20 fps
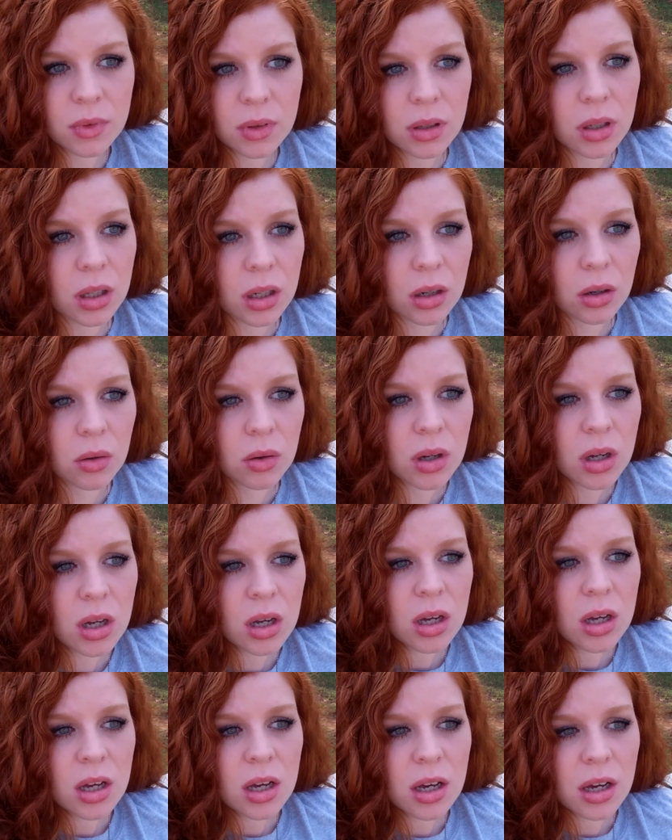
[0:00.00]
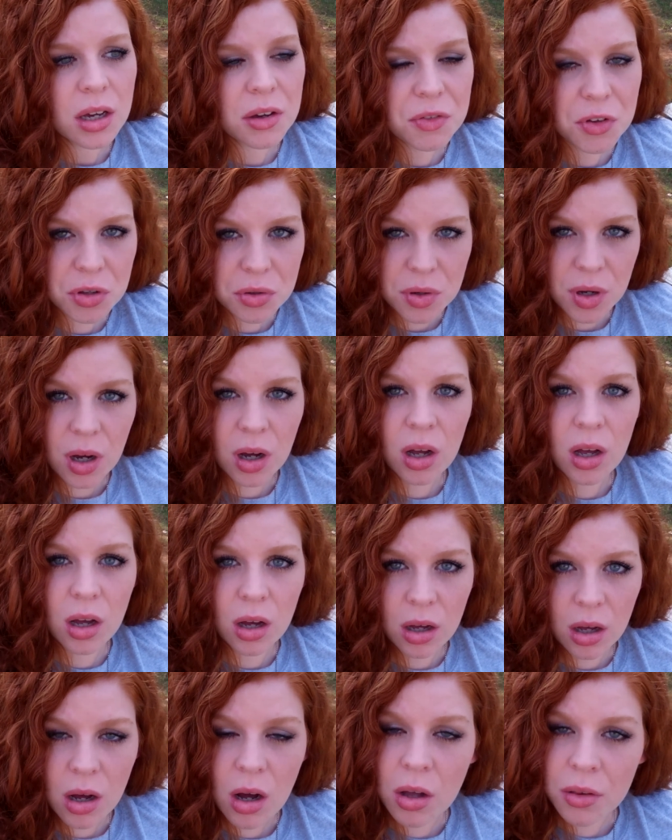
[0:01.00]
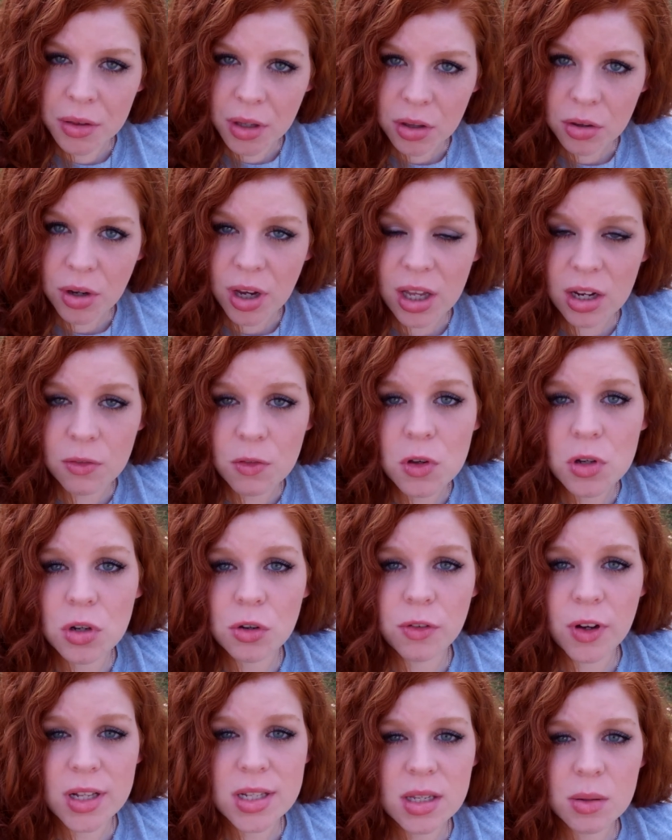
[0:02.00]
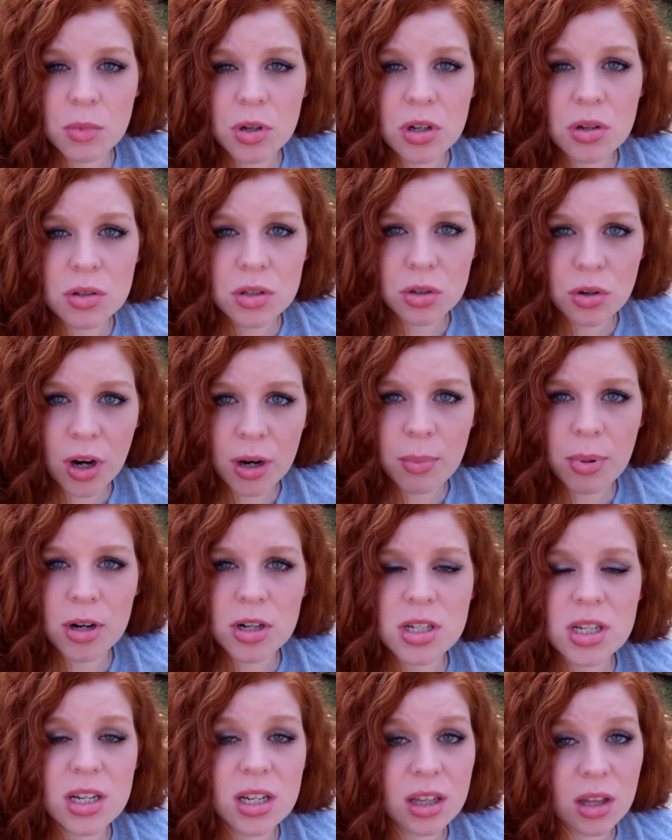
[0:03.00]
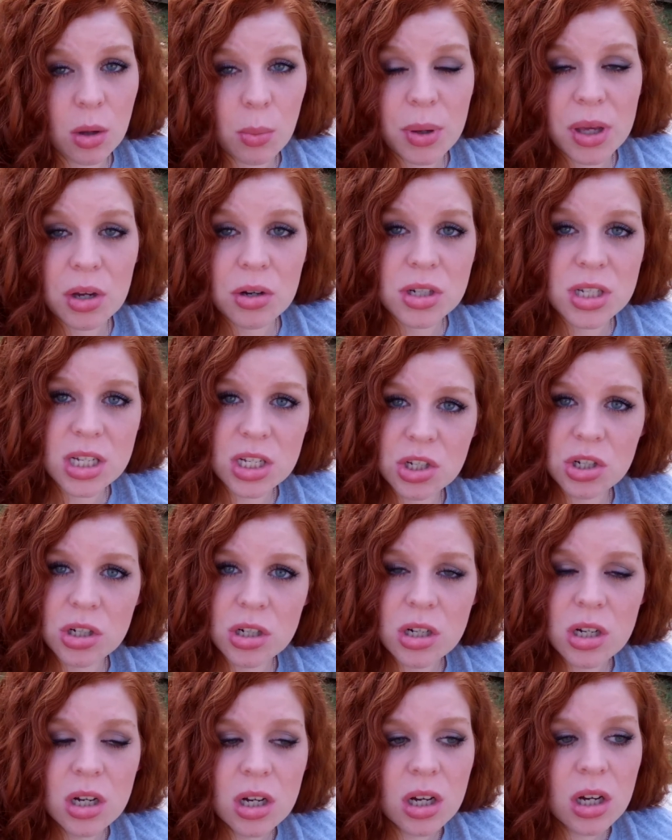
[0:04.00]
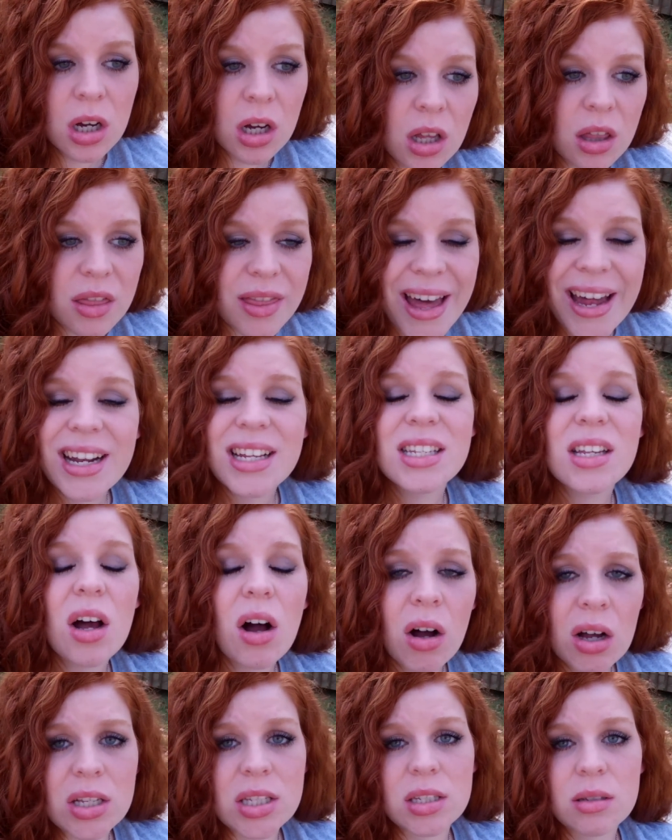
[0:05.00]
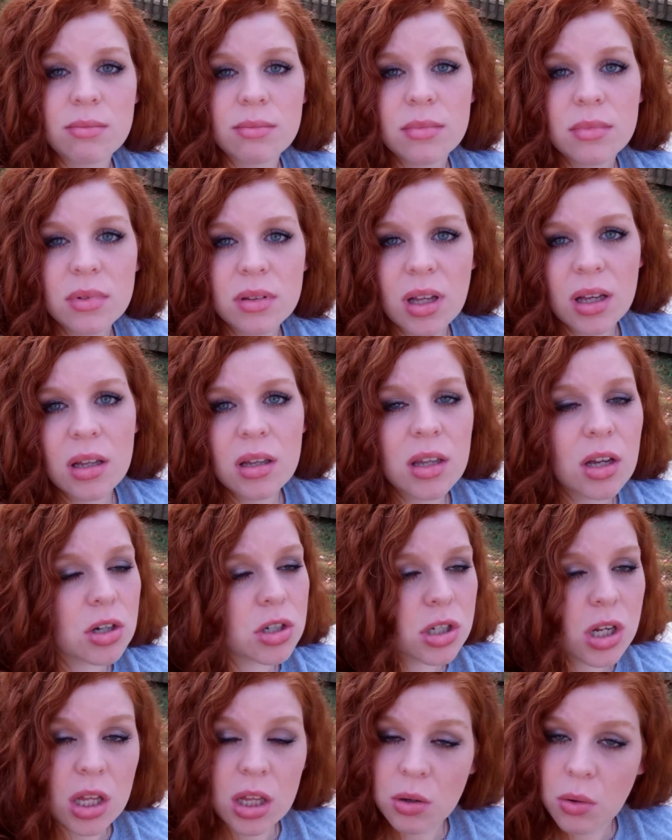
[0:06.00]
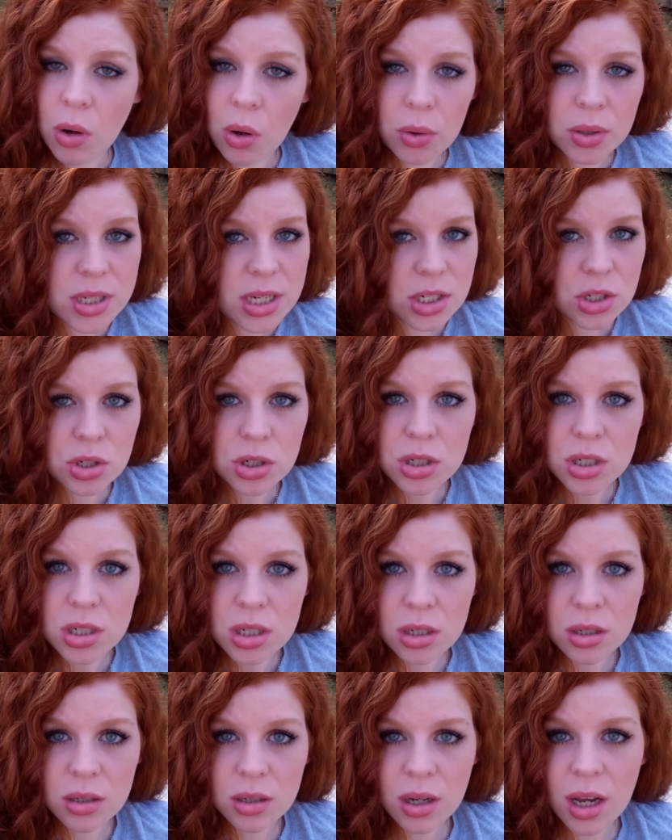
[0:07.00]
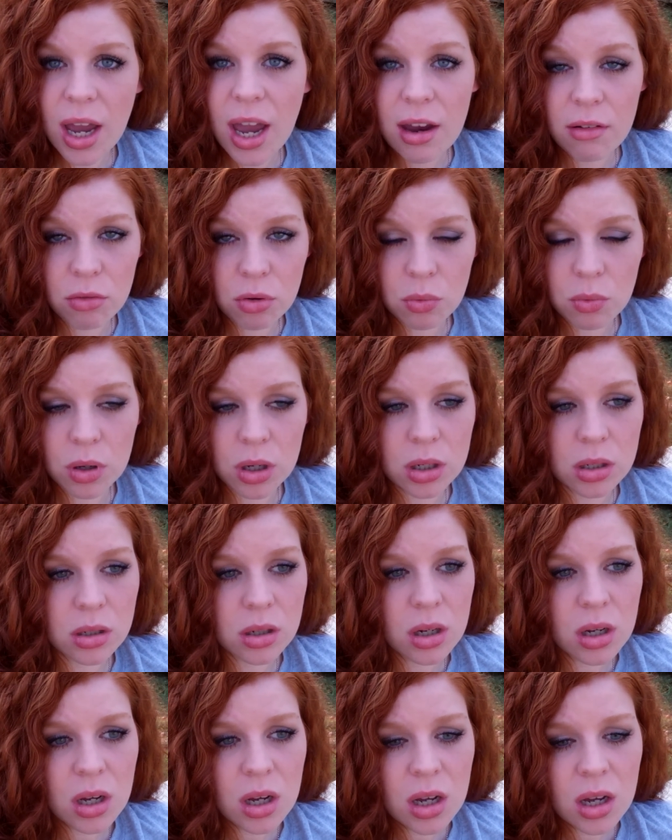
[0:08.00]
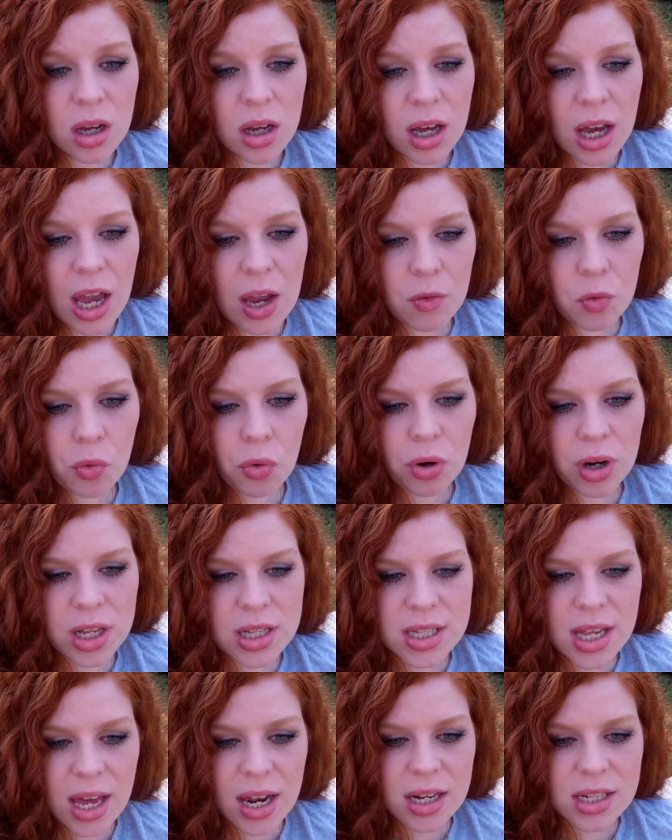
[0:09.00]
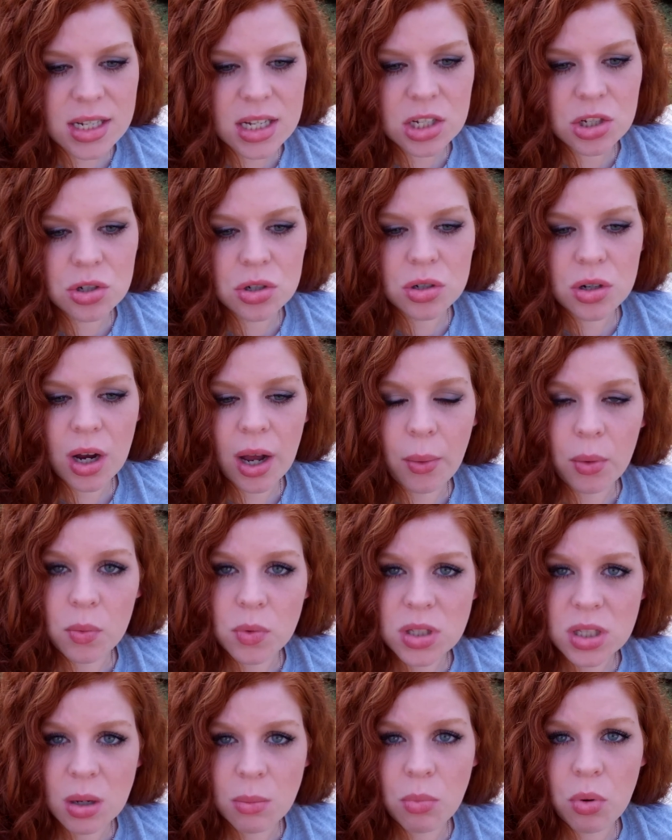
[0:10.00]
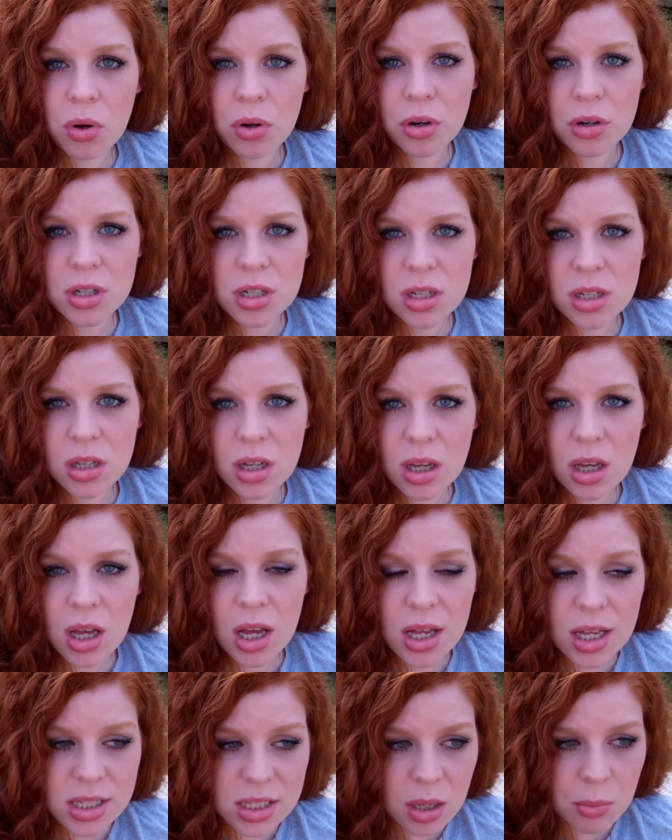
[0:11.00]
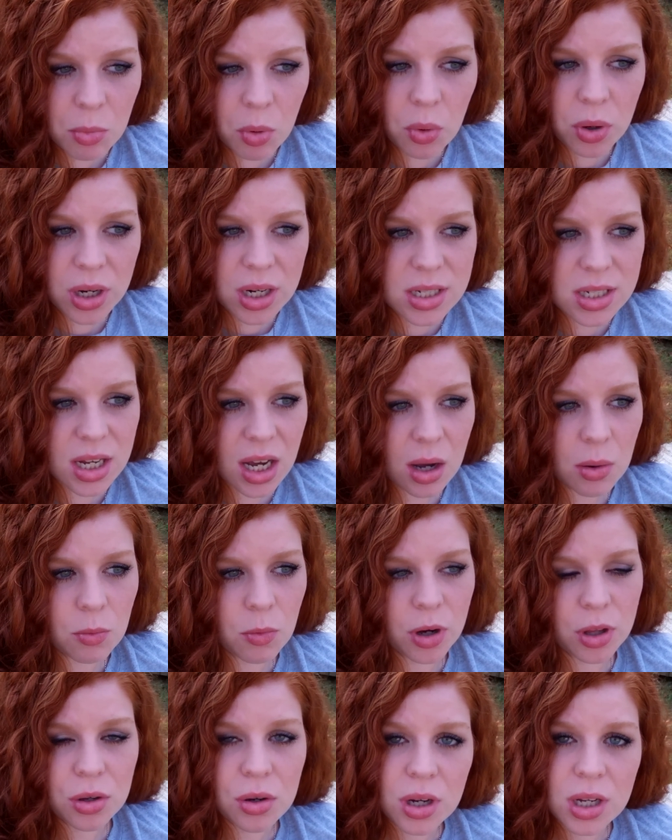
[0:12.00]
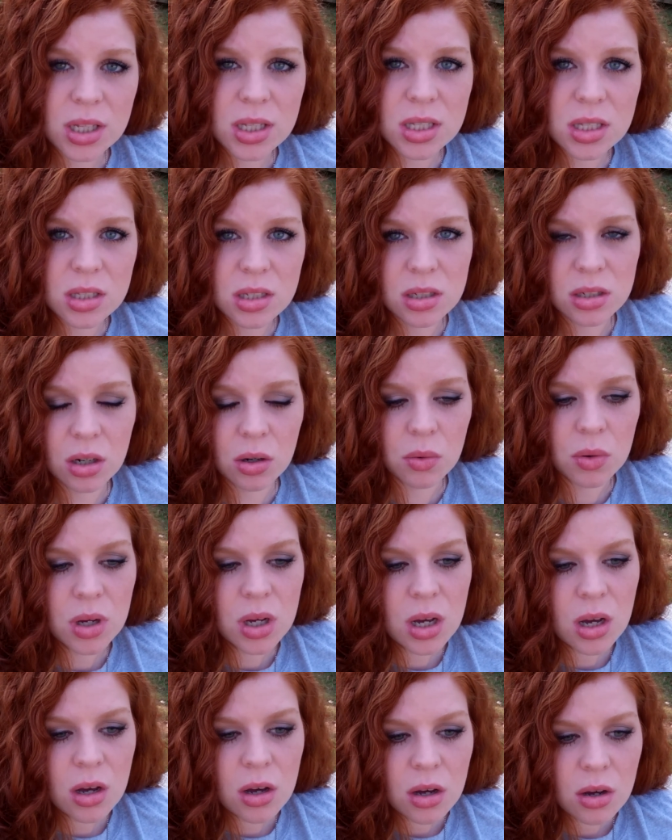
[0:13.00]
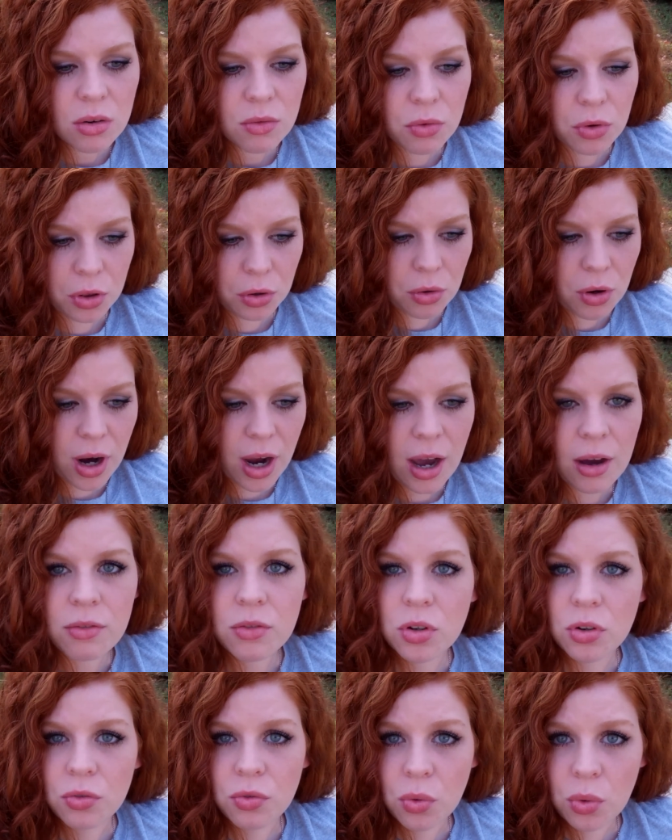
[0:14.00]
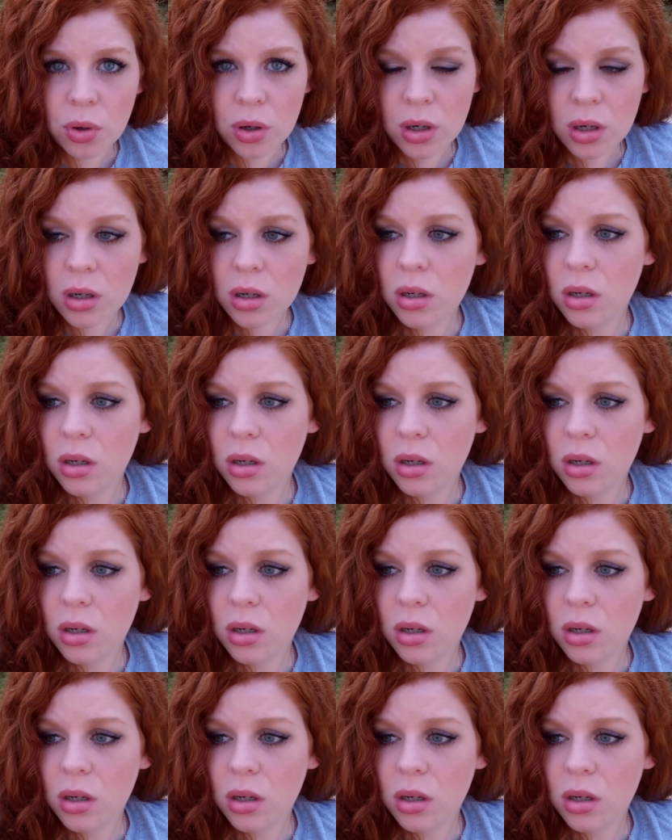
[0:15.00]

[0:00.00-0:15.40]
If you, on the other hand, if you do find someone who's a great person and they'll be your teacher, that is awesome. There's nothing wrong with teachers. Everyone has had a teacher at some point in time, whether it's, for the craft or for,